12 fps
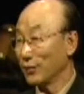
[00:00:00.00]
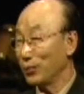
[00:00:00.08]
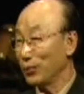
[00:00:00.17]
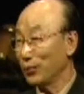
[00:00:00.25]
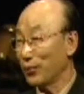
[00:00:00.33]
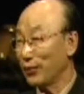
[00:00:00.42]

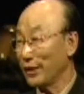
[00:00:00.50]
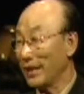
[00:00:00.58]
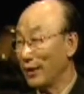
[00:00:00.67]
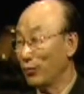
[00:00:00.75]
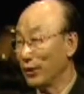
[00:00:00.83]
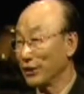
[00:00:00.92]
2 to 3
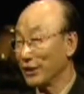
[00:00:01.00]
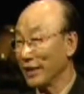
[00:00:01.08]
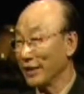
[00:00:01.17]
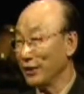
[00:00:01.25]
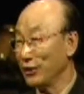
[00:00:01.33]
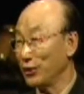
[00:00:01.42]
hours, I
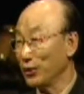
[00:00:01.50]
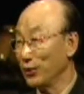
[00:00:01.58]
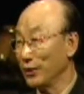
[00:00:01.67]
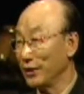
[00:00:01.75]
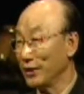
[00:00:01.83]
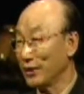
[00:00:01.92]

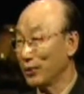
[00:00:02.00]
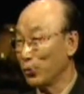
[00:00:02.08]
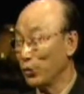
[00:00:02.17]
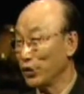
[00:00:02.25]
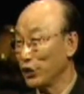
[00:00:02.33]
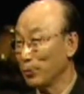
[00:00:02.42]
enjoy this
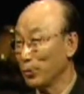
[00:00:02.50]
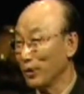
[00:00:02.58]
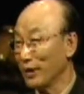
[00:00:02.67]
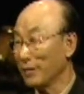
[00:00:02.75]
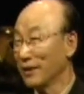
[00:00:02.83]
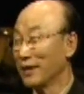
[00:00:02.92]
worship
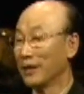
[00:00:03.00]
or